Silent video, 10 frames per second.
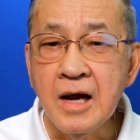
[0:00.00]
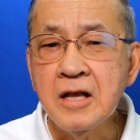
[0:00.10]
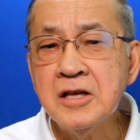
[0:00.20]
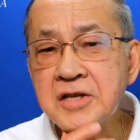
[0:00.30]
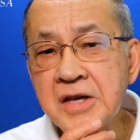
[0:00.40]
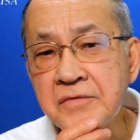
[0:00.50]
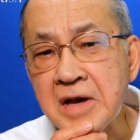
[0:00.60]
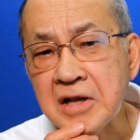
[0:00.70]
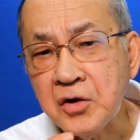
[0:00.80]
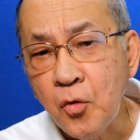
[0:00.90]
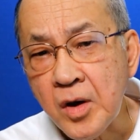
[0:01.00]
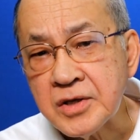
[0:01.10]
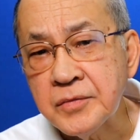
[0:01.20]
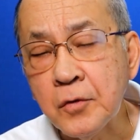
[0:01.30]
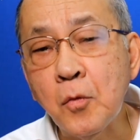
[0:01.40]
I received a
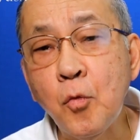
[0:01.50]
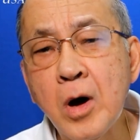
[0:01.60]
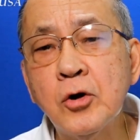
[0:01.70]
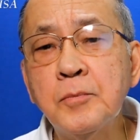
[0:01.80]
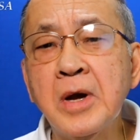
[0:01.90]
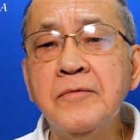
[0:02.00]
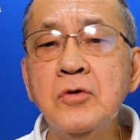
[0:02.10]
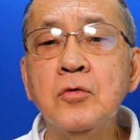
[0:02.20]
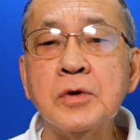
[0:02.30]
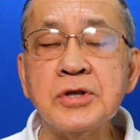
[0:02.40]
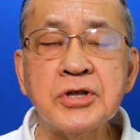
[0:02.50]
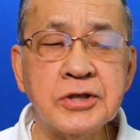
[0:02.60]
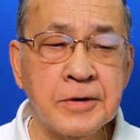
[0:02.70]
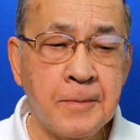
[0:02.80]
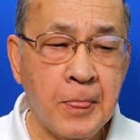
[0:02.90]
request from one of my
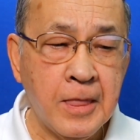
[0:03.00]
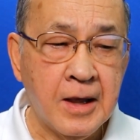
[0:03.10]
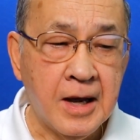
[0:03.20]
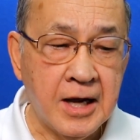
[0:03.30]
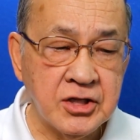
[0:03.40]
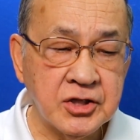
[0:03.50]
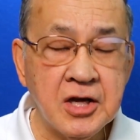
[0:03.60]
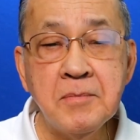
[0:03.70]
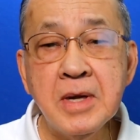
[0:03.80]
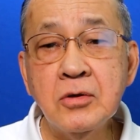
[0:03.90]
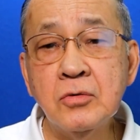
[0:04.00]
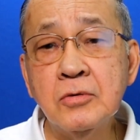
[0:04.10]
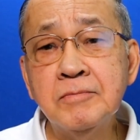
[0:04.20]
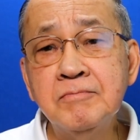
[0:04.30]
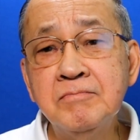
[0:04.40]
viewers asking me
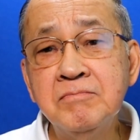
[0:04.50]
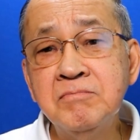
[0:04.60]
to